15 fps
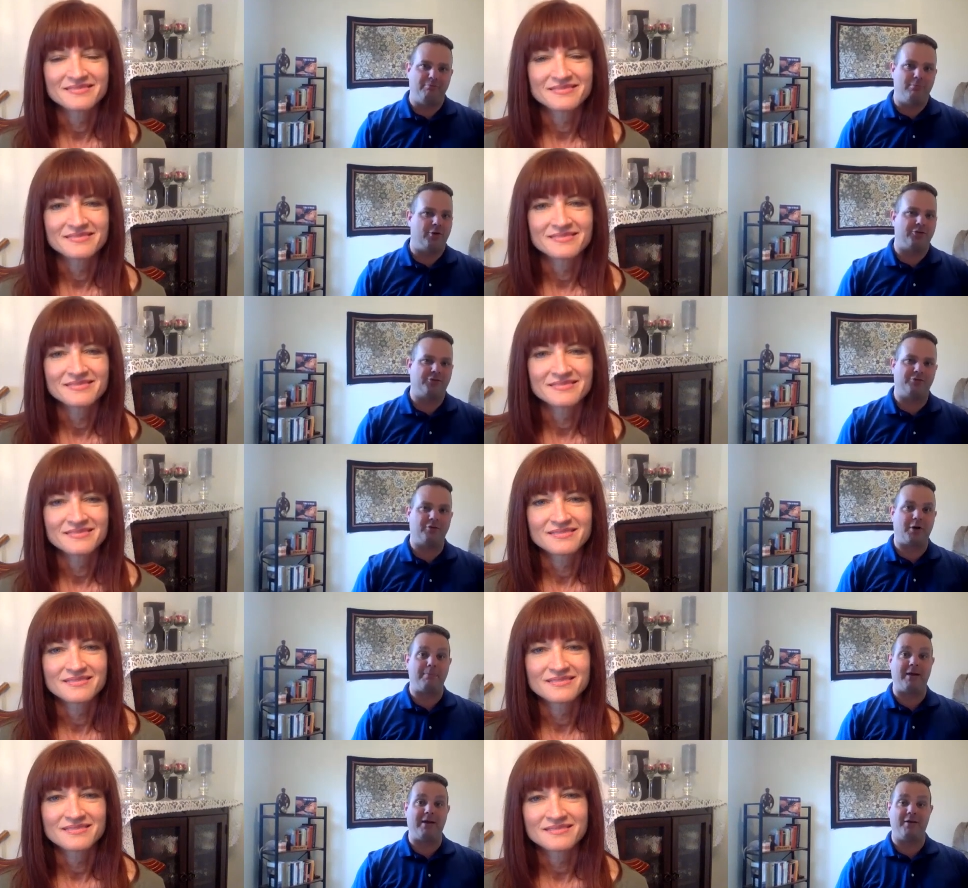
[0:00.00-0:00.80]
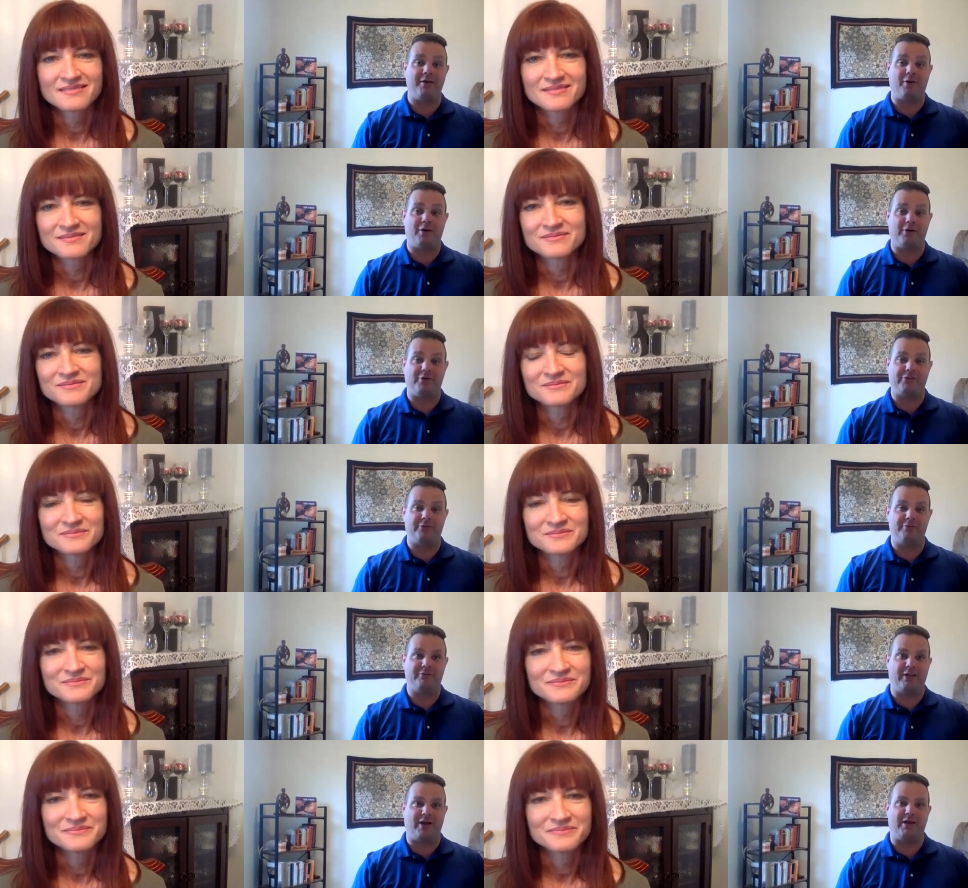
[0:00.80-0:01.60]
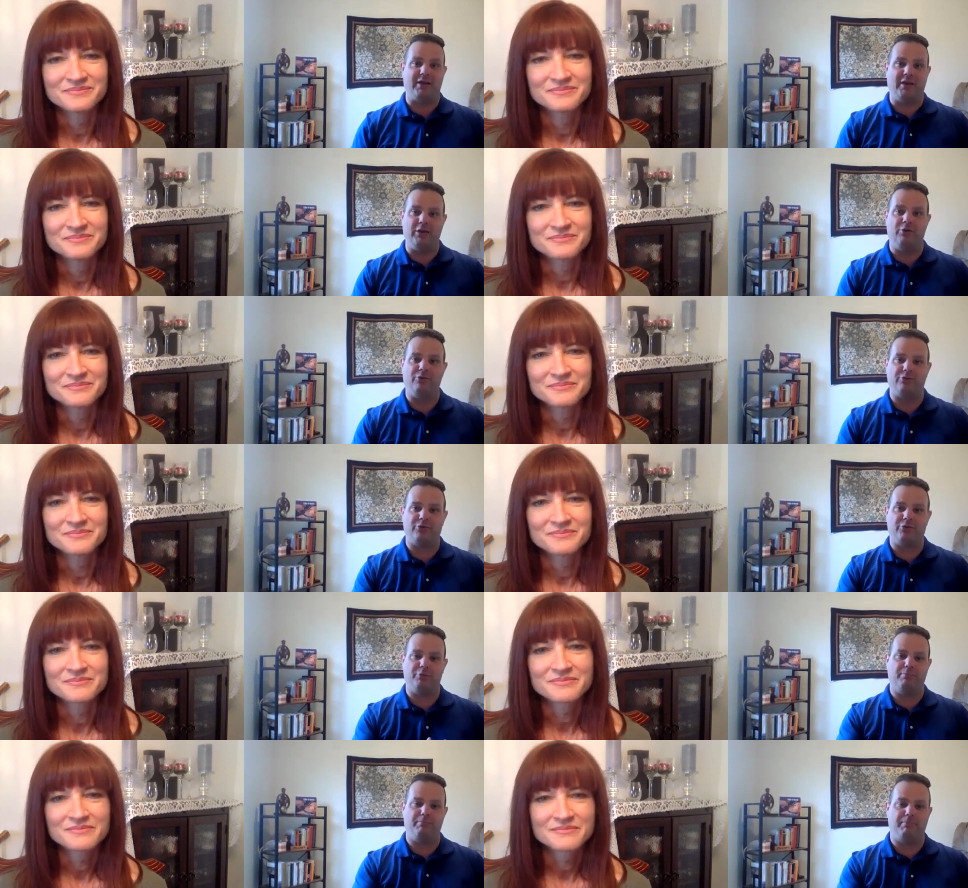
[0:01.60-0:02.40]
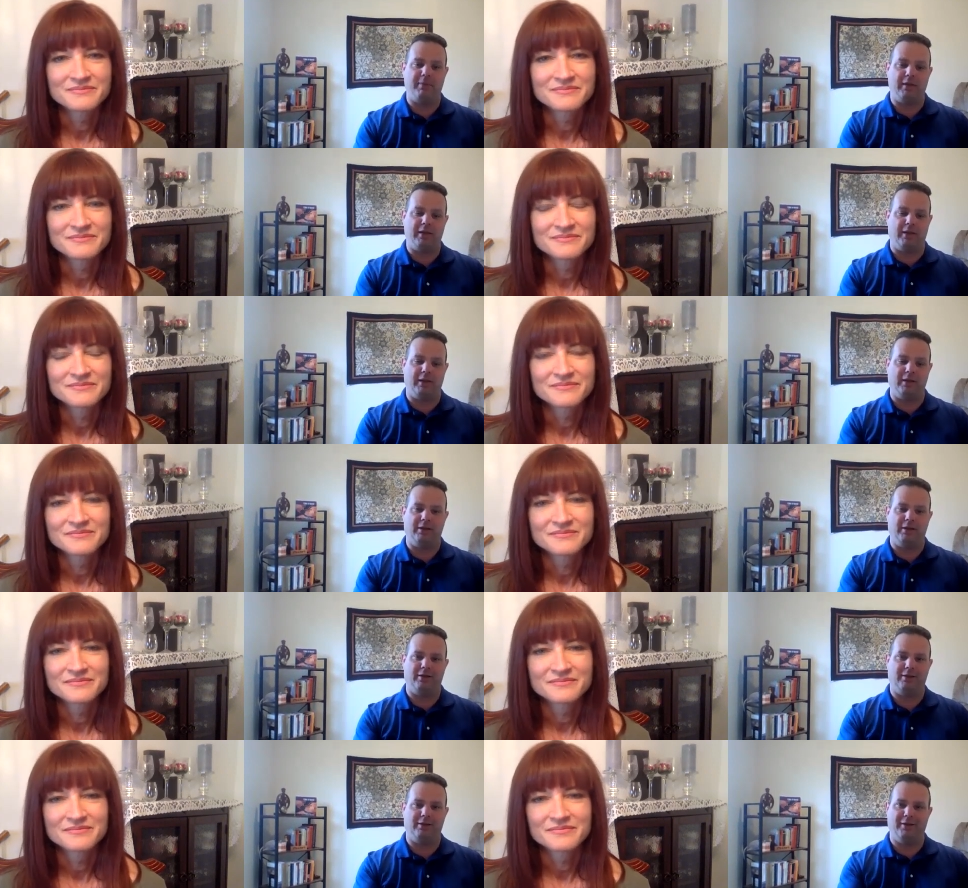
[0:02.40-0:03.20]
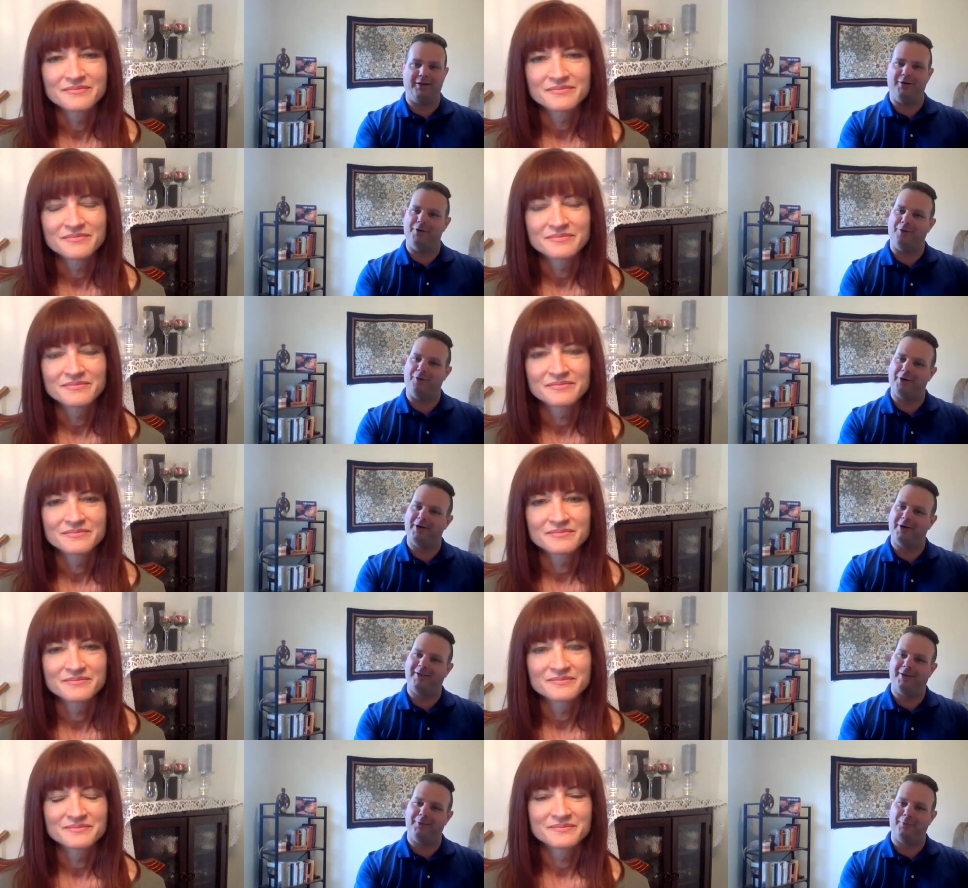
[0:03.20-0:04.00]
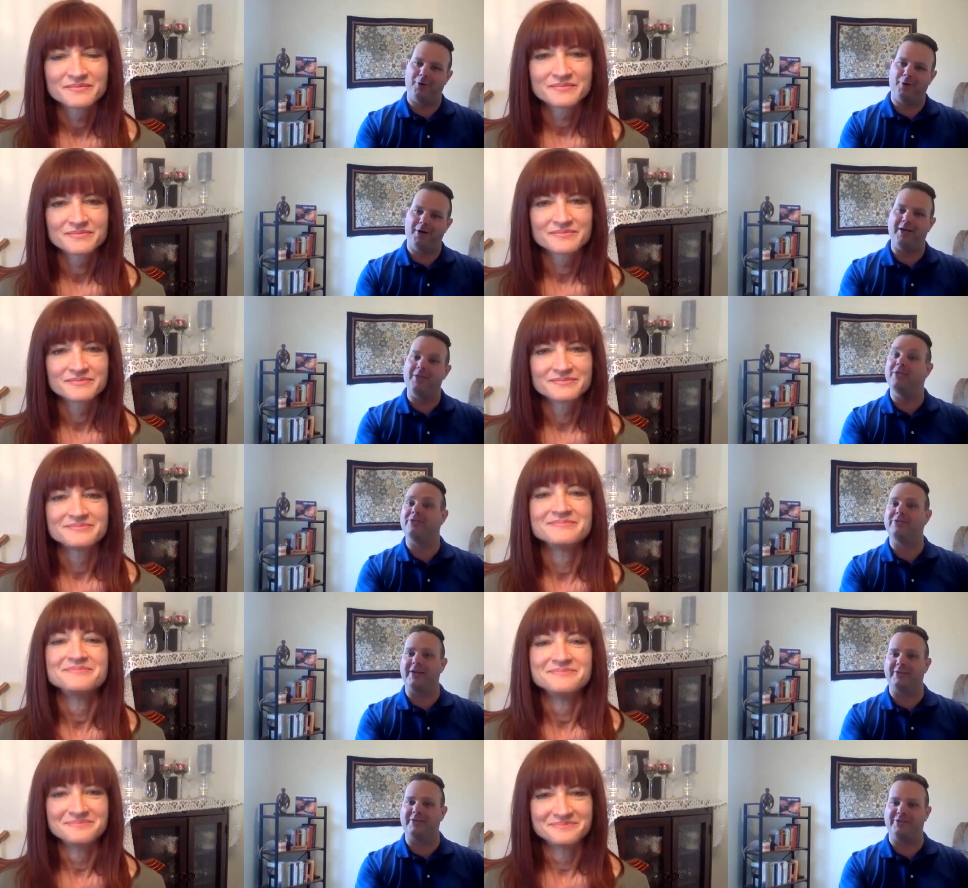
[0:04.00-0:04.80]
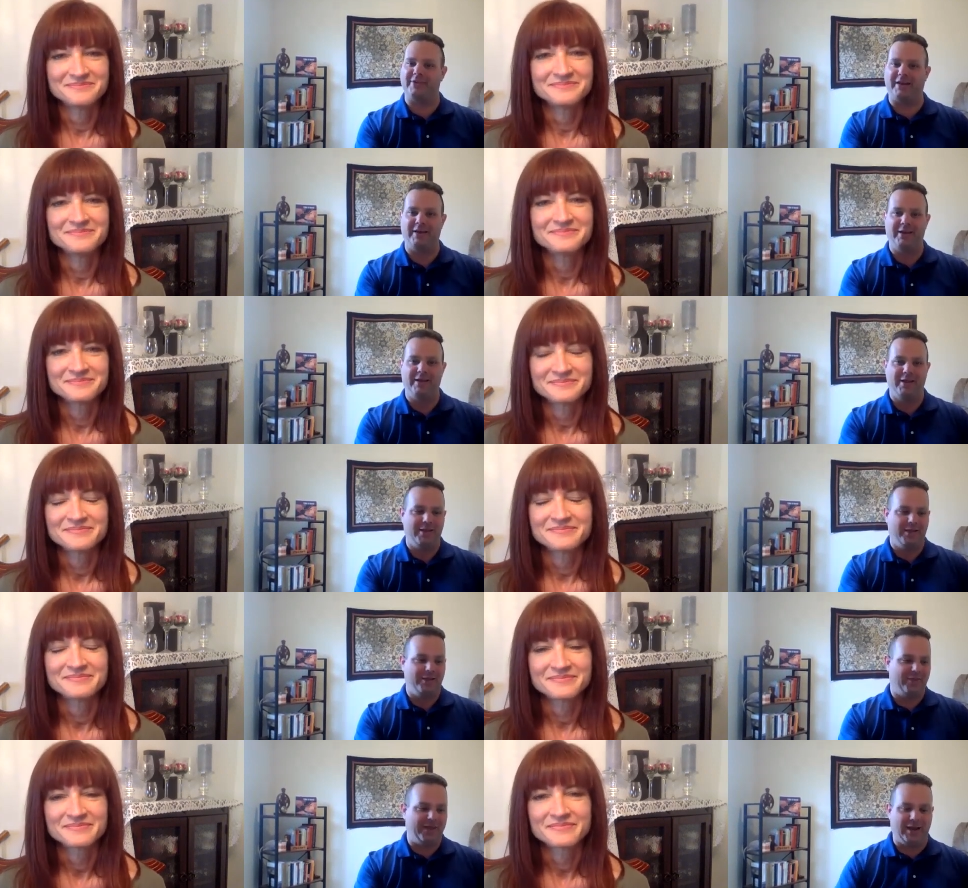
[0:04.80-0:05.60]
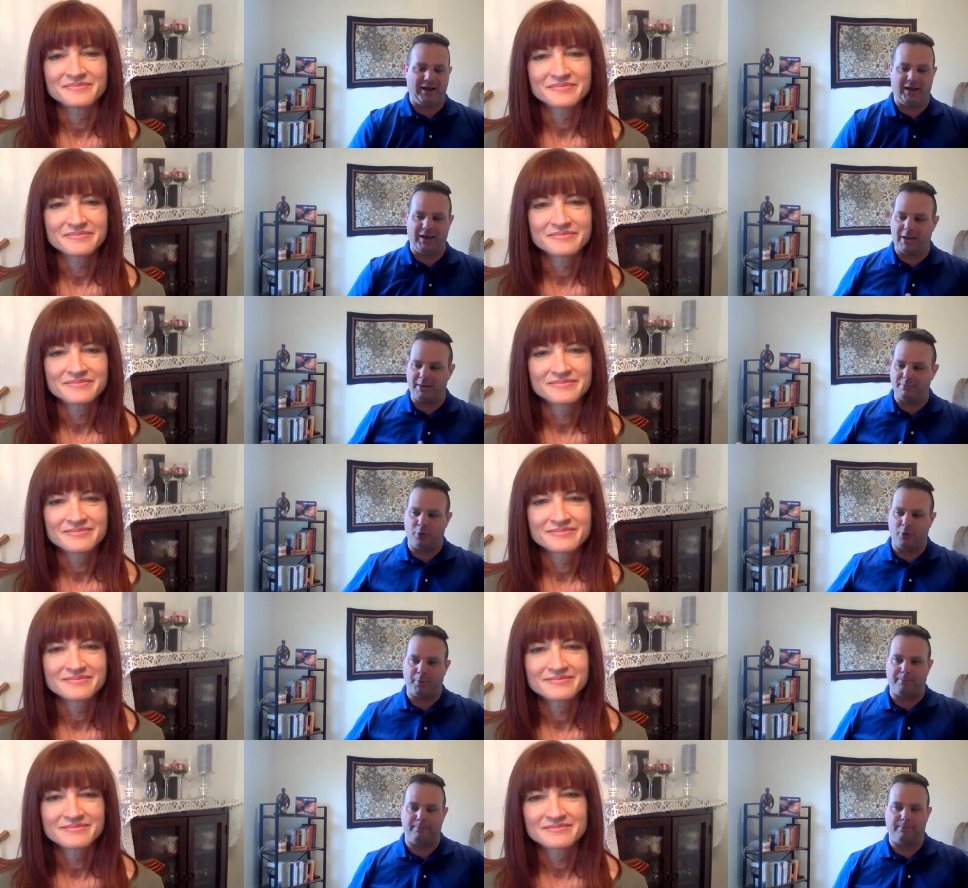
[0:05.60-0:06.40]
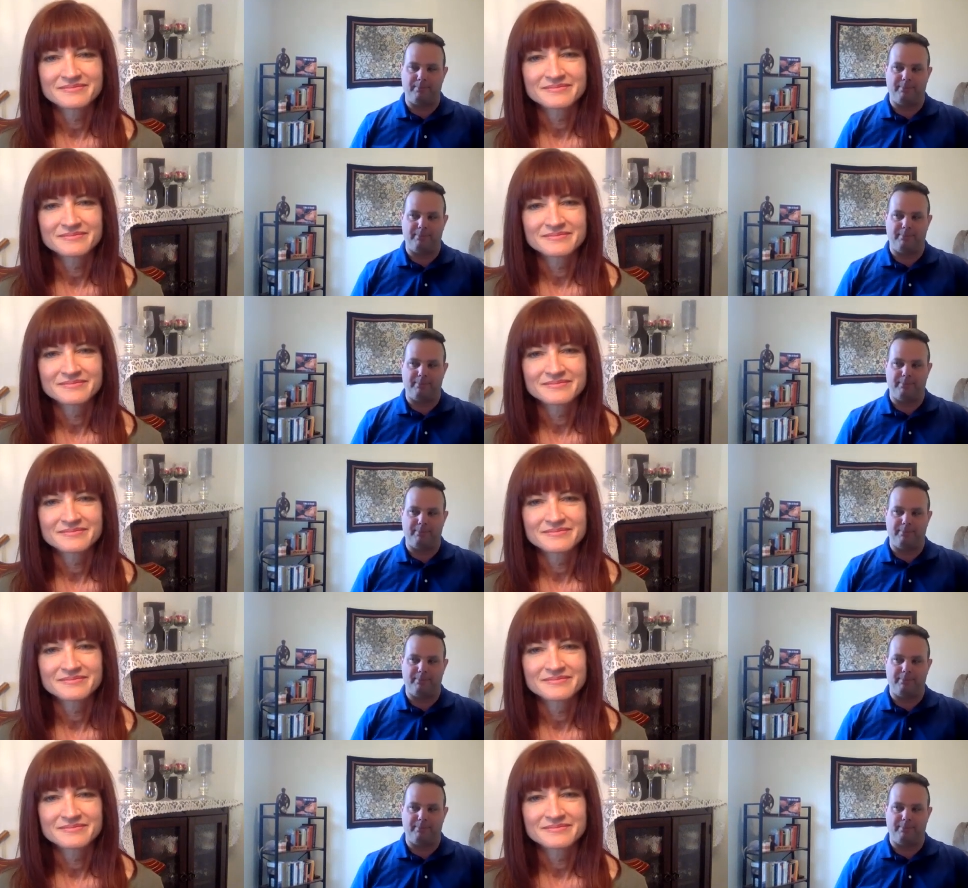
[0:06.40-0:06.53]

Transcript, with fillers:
Speaker 1: most of our pet dogs have gotten used to being ignored a little more in the sense that they get a lot more